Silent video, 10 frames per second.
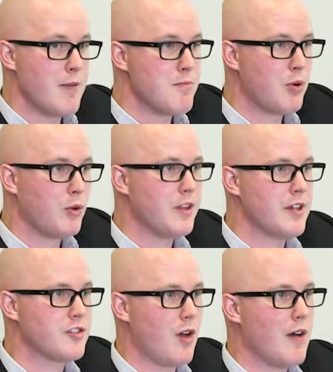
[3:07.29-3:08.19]
pulled
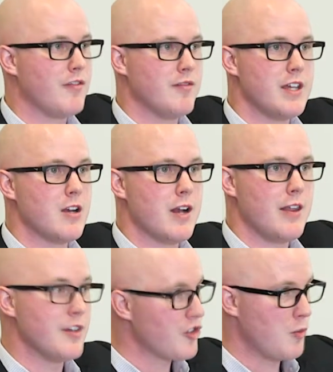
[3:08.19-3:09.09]
this off of the
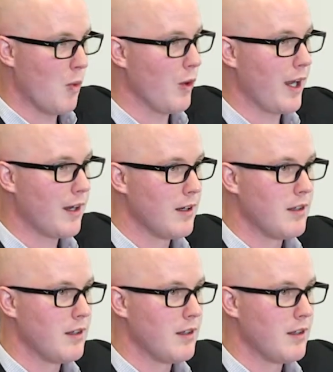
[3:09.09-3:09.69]
internet this morning